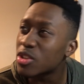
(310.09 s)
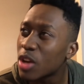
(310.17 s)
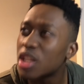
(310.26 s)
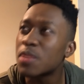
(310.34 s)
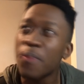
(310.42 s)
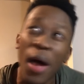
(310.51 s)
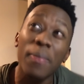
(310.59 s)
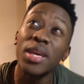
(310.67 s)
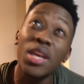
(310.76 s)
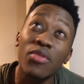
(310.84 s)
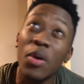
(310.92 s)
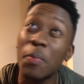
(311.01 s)
so I should probably
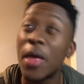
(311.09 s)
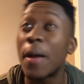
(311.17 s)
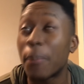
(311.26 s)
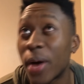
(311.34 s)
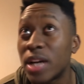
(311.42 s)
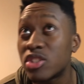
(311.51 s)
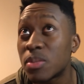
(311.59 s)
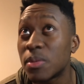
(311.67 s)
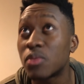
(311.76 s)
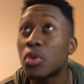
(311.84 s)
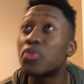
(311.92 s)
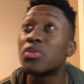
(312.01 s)
give up that pipe dream
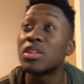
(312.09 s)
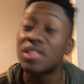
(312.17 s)
and root for